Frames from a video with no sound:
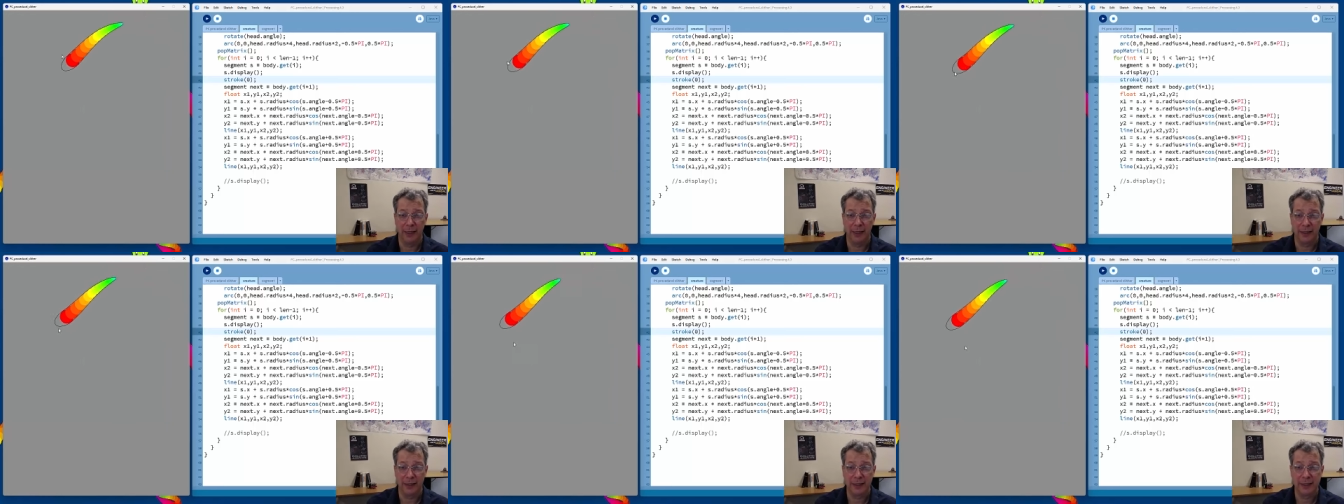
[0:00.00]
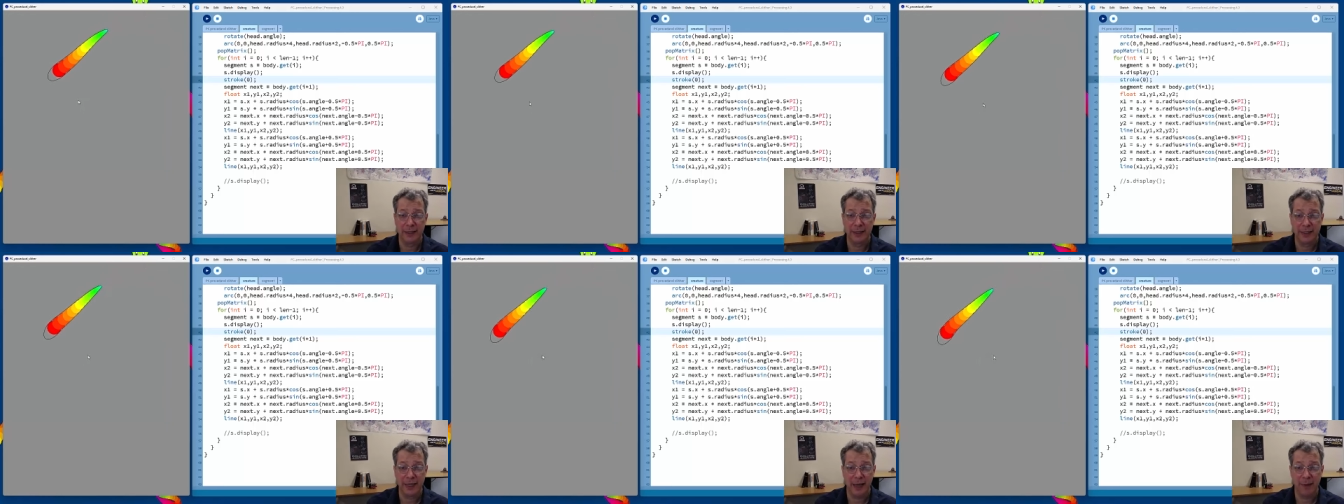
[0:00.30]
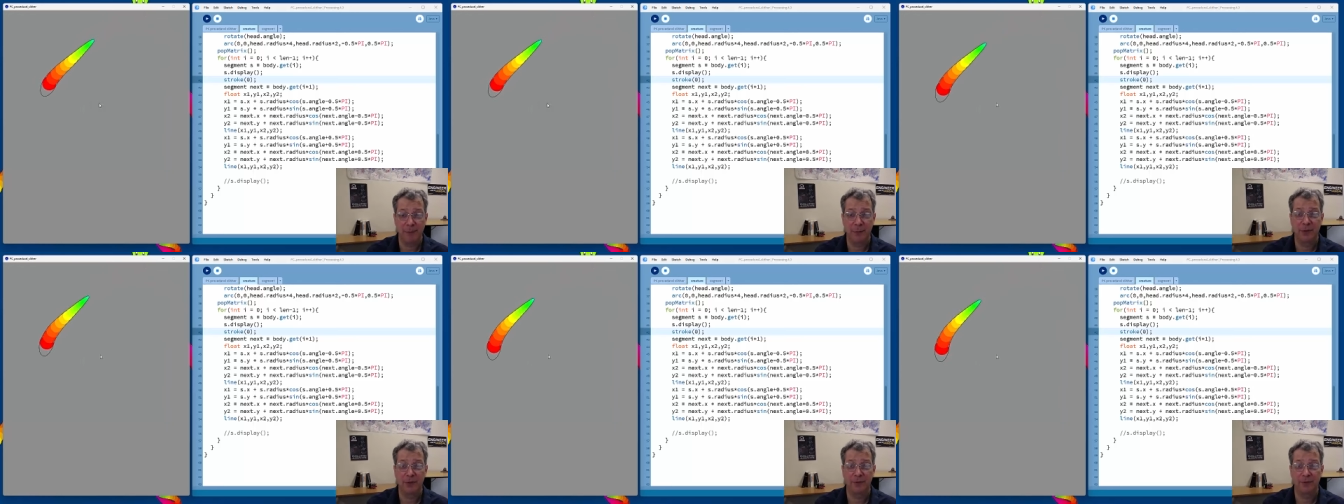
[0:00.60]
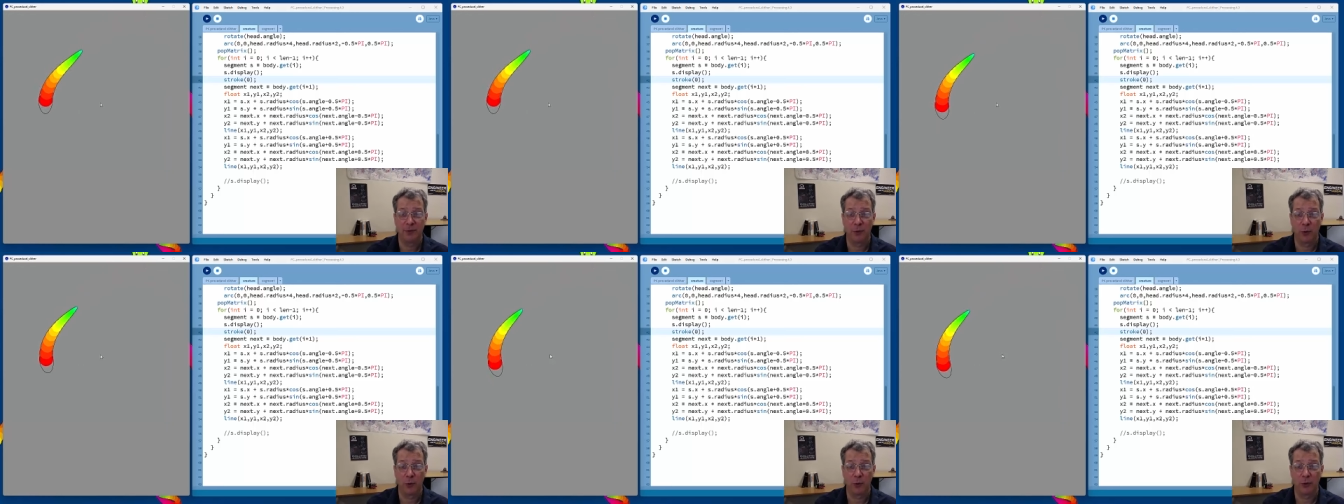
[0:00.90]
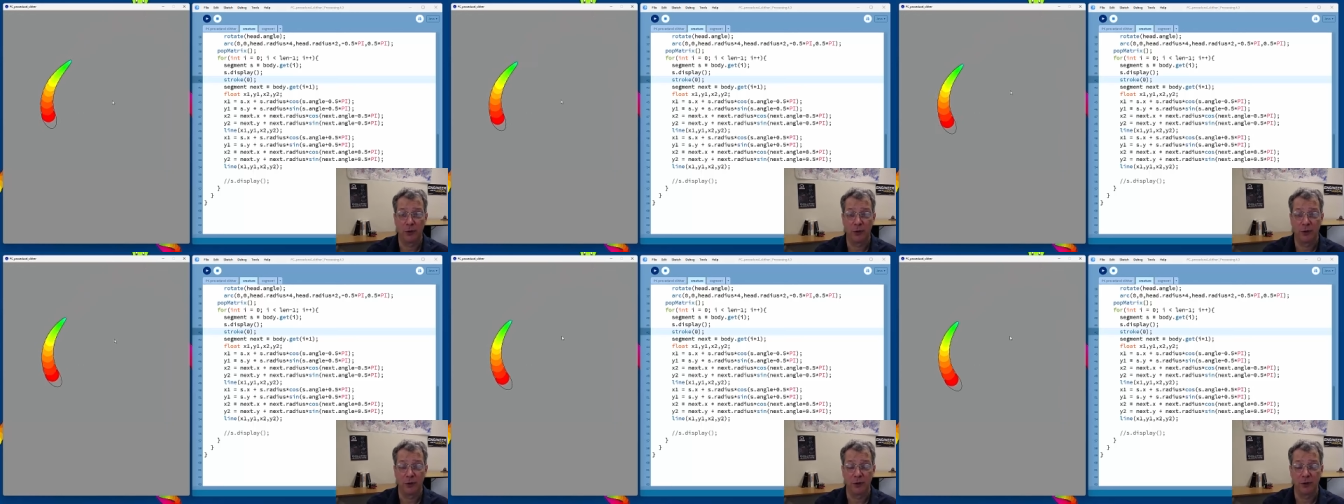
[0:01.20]
except
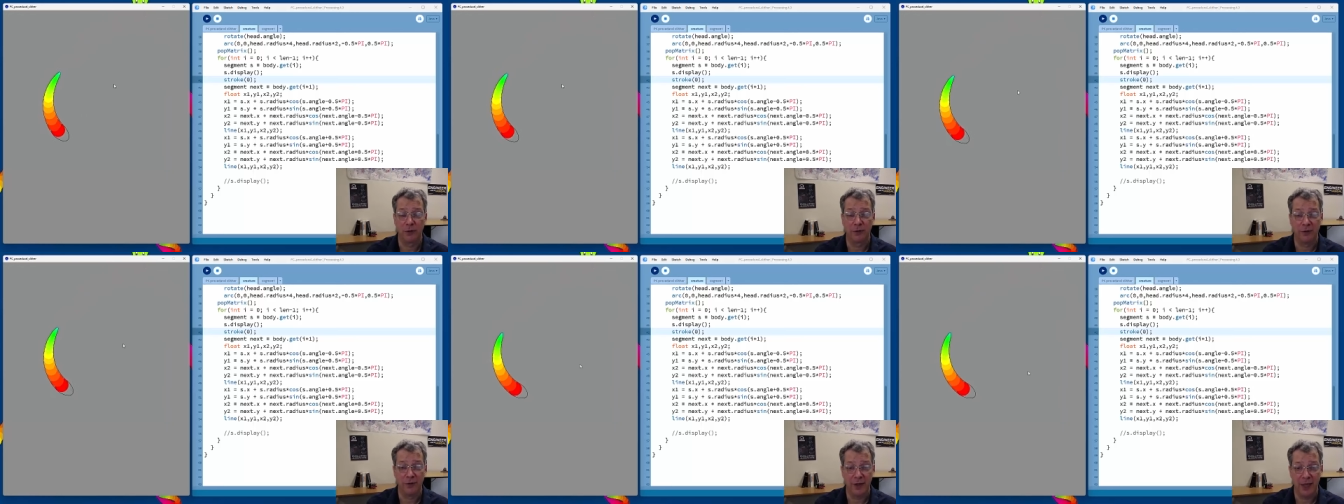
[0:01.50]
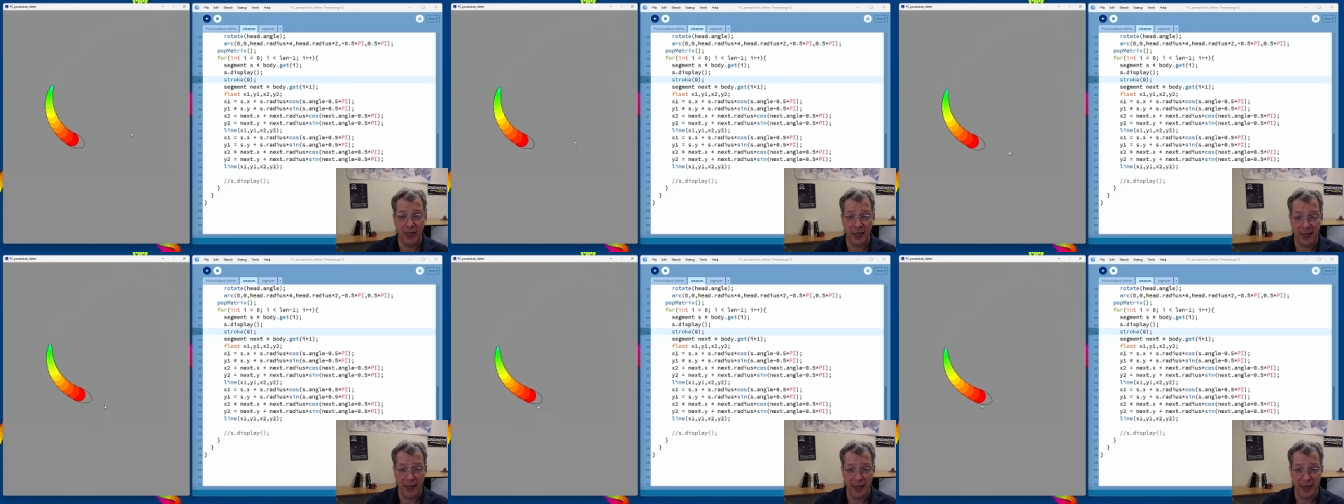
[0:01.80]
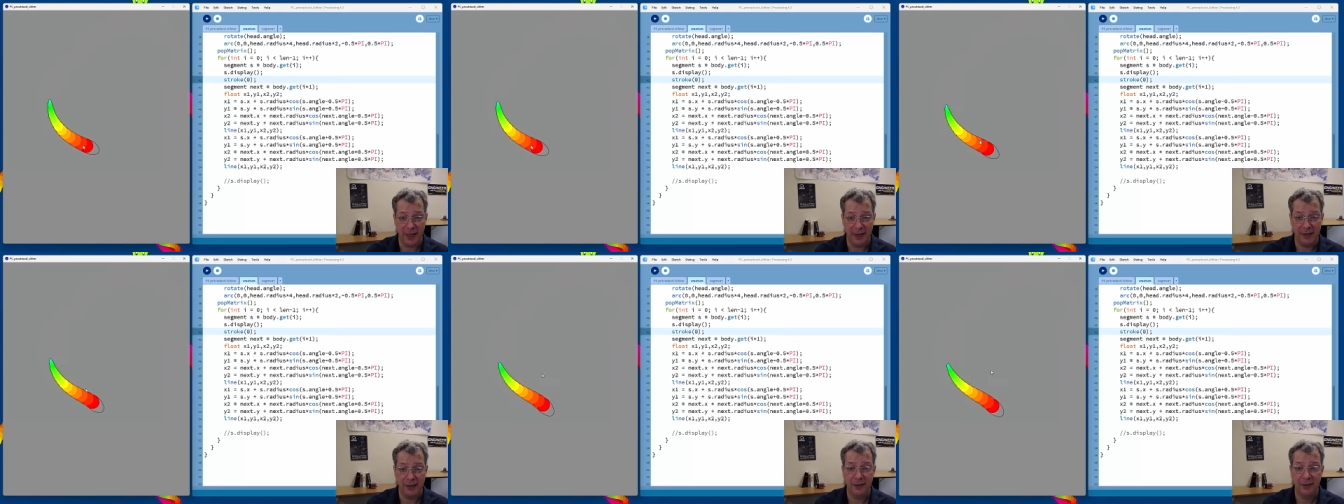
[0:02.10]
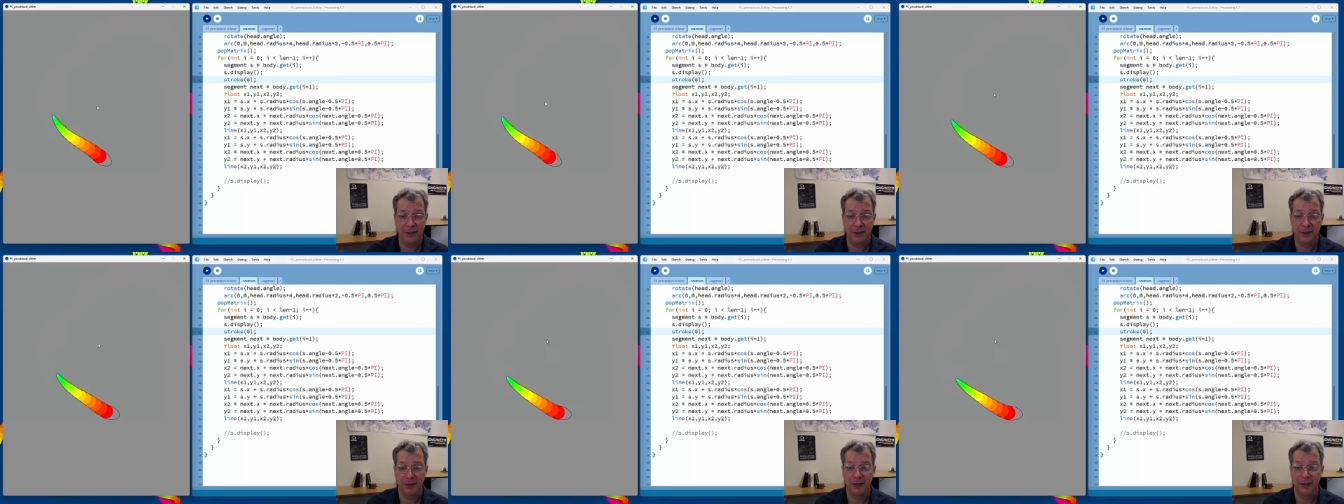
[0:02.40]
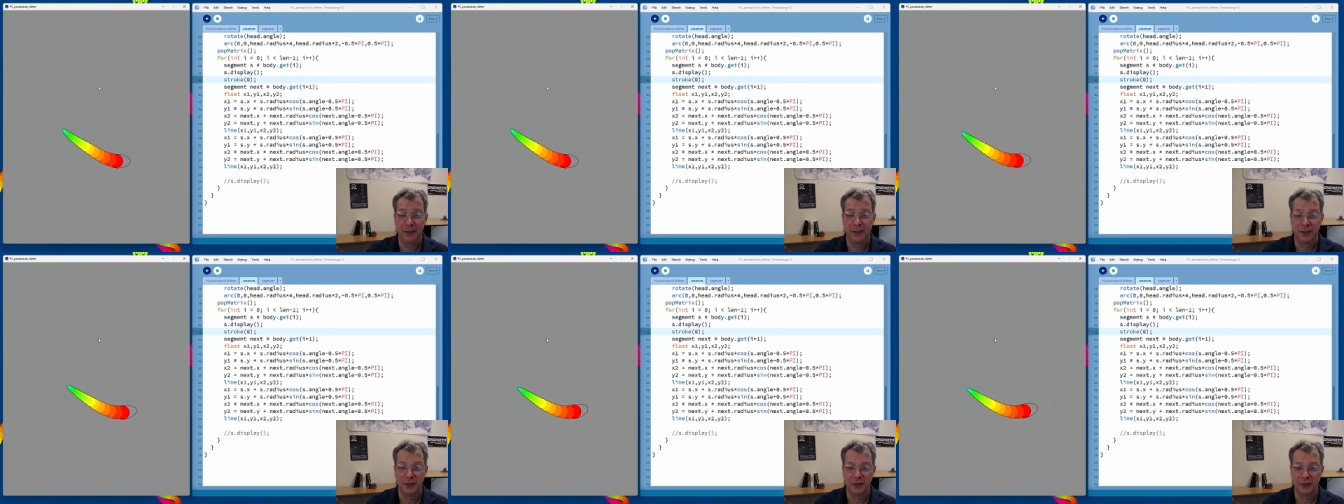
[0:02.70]
for the head,
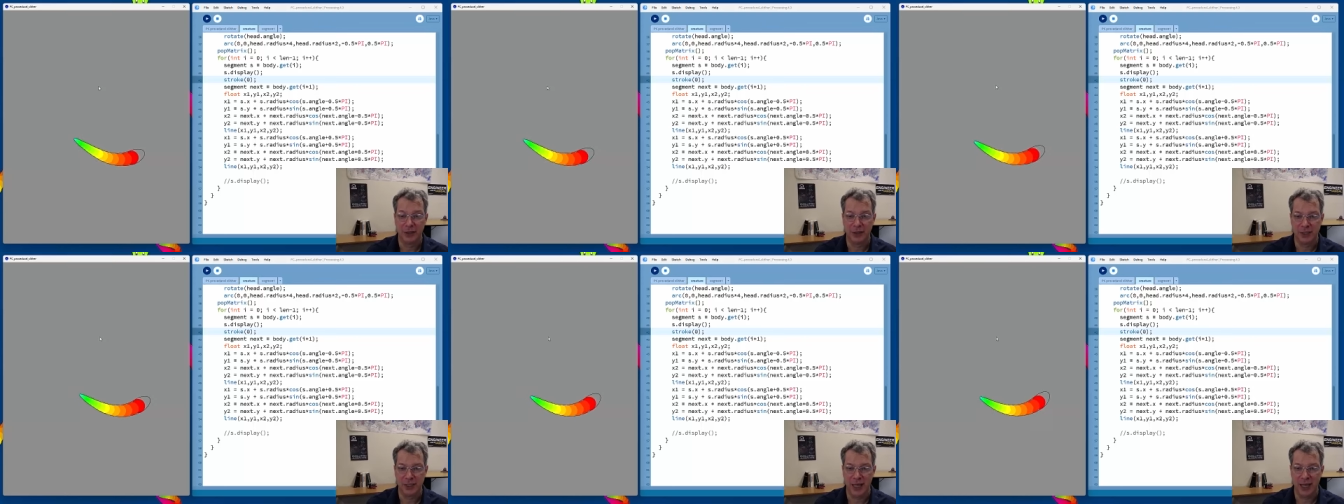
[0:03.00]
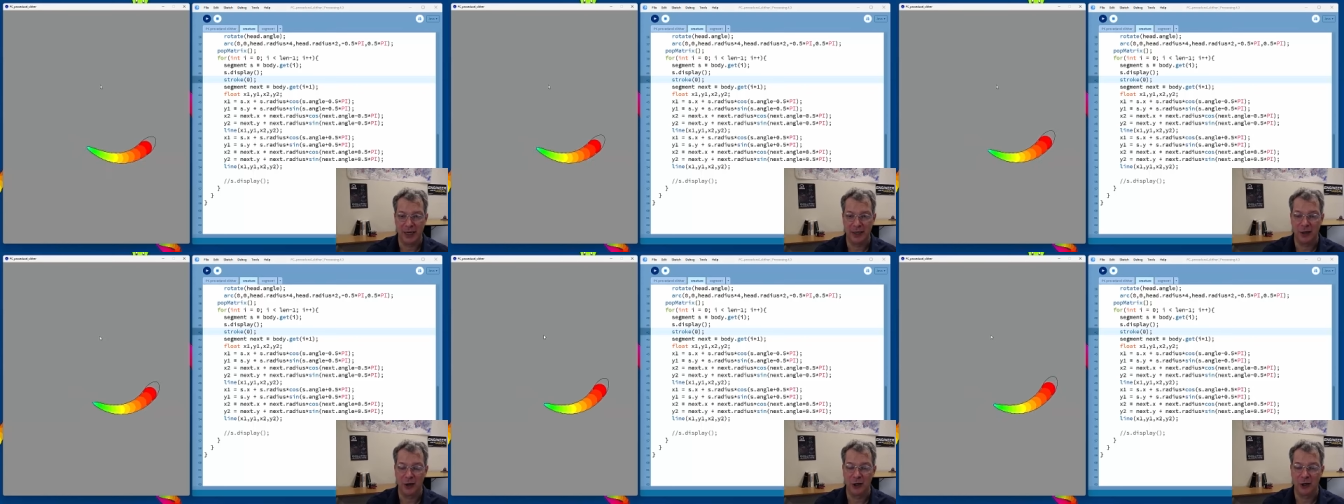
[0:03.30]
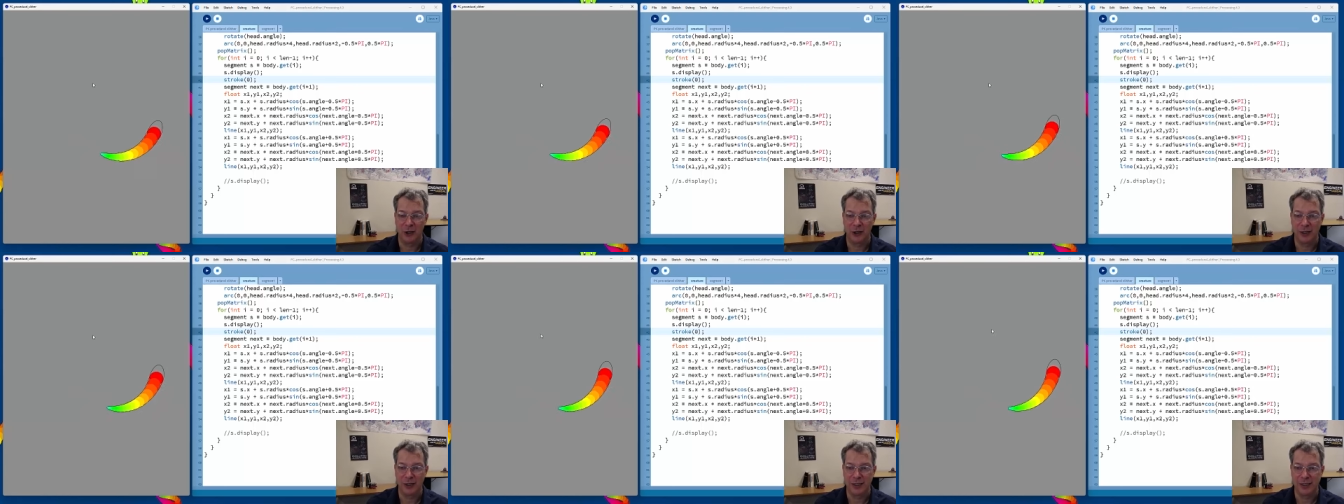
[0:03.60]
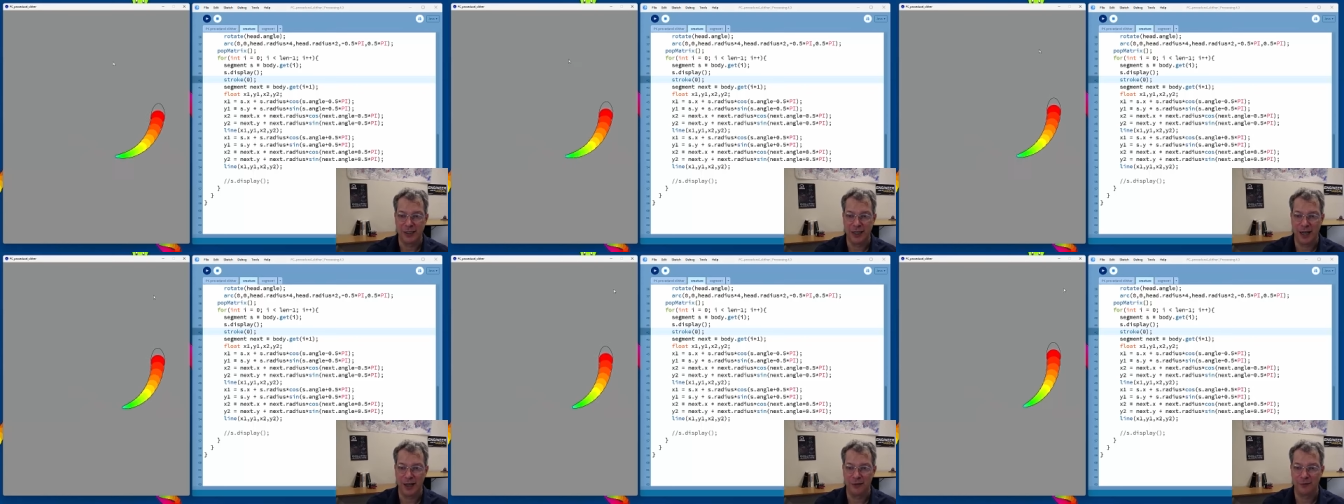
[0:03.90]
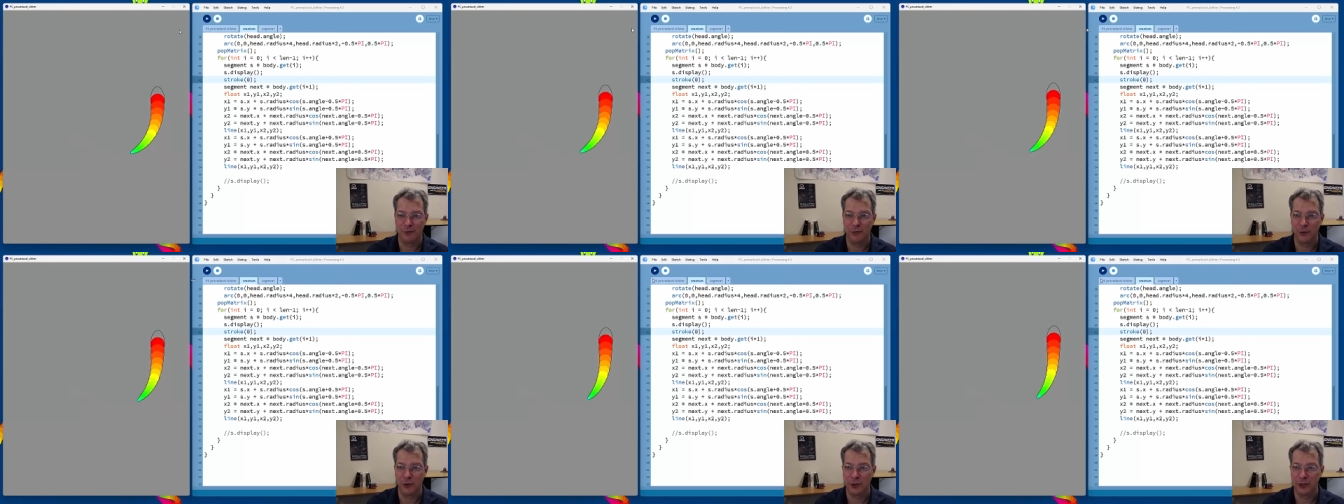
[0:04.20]
because that arc is
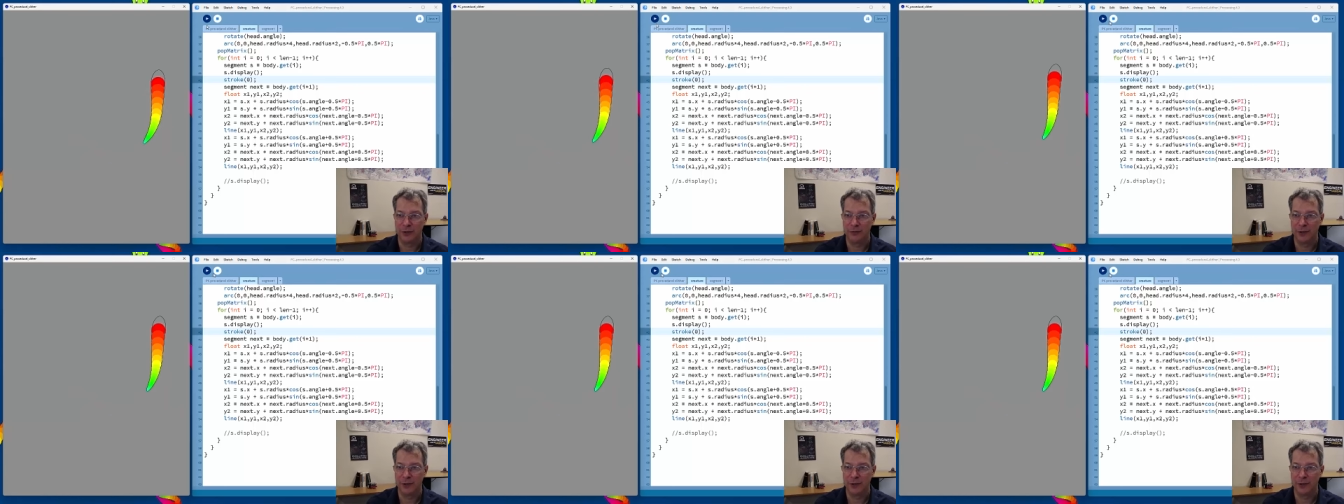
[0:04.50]
not fully